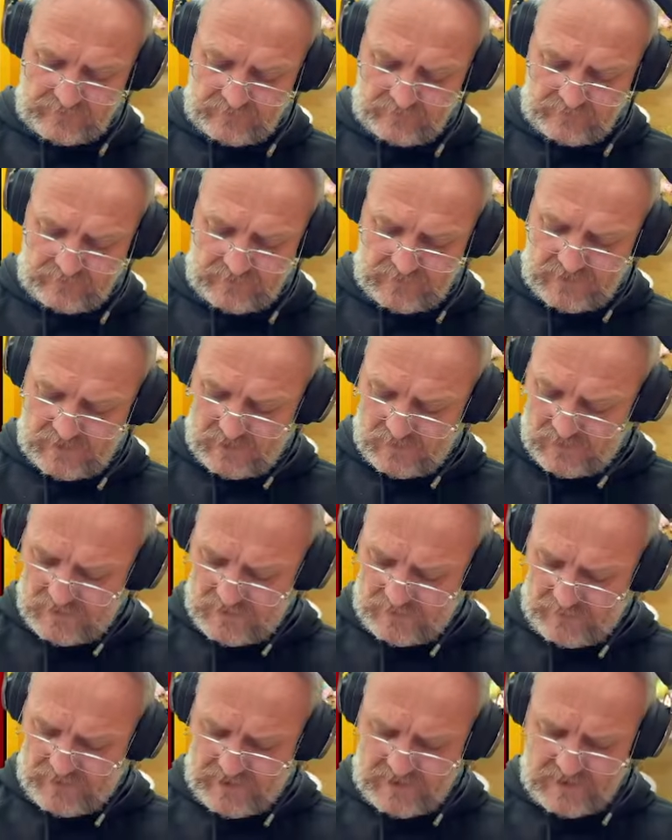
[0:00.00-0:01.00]
It all
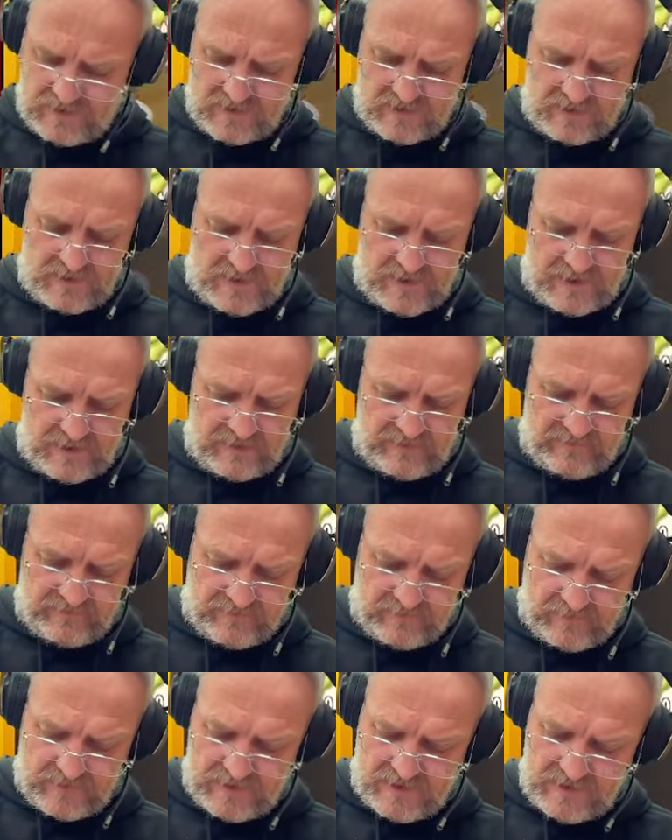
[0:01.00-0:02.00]
depends on that
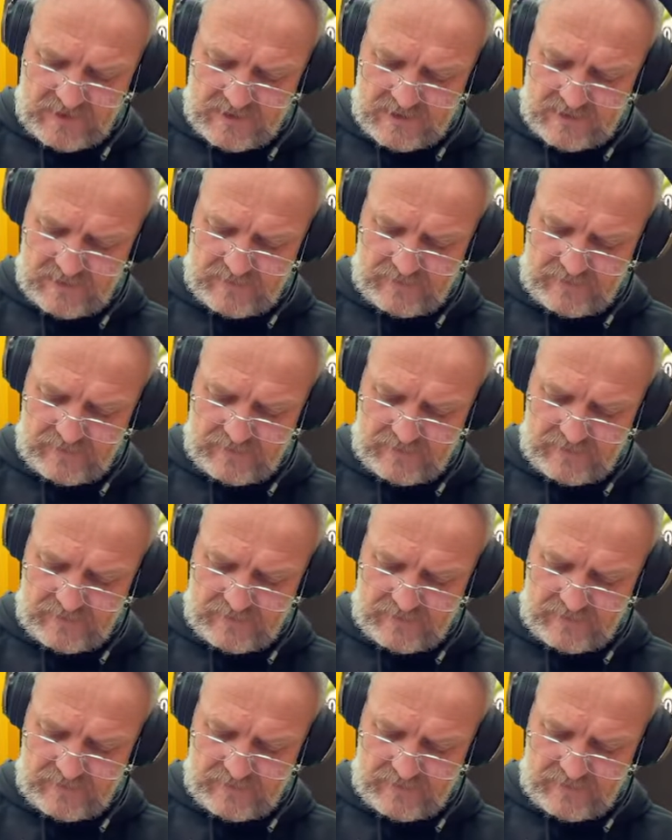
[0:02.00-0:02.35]
information.